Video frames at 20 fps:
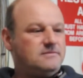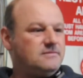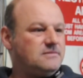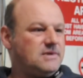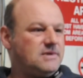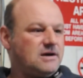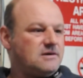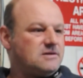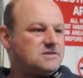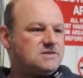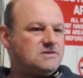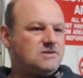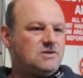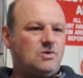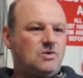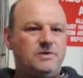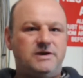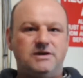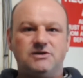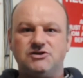There's
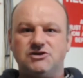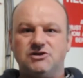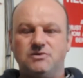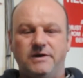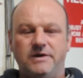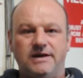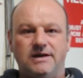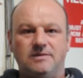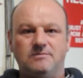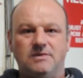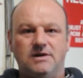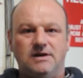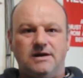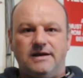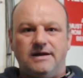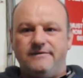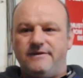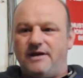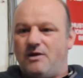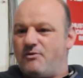no issue with them.
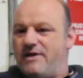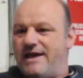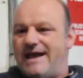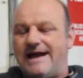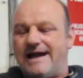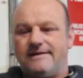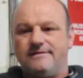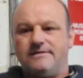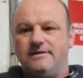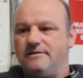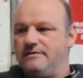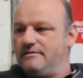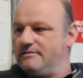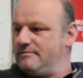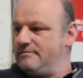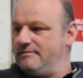They reacted